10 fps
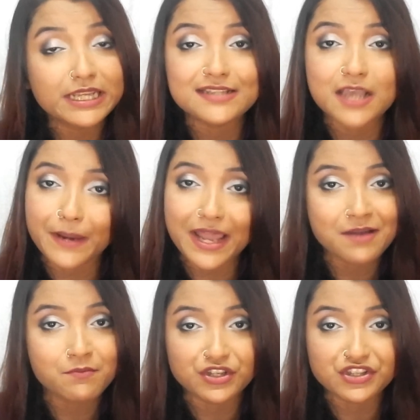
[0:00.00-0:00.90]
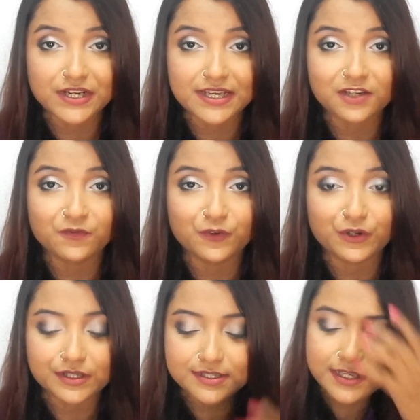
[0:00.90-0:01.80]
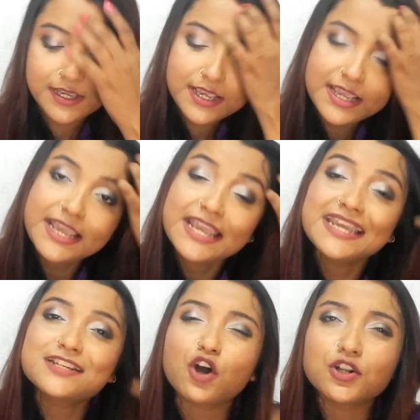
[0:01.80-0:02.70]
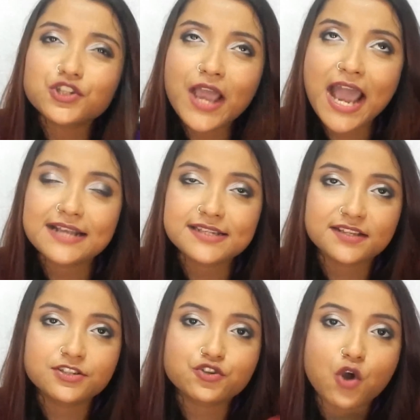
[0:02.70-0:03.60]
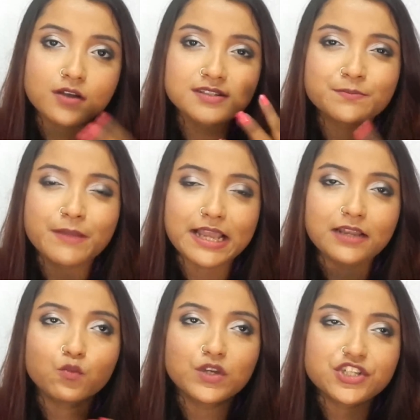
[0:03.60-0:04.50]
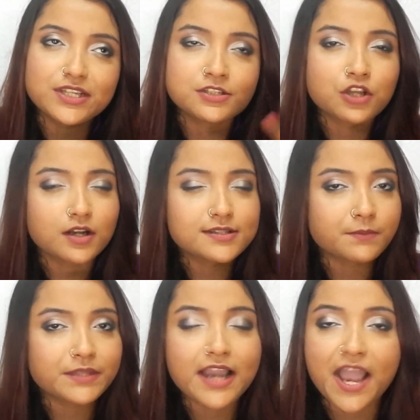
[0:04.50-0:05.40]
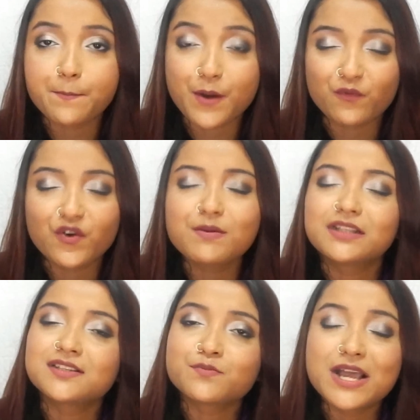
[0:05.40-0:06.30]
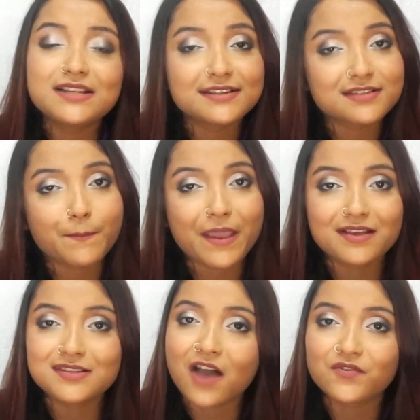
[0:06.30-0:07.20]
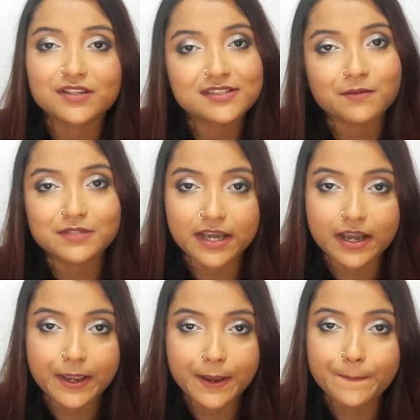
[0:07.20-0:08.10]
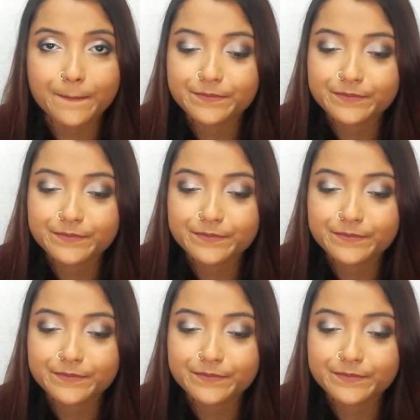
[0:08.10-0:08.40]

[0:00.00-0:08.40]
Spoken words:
please apply a moisturizer first. It also has a strong smell, which is not something I prefer, but the smell disappears after some time.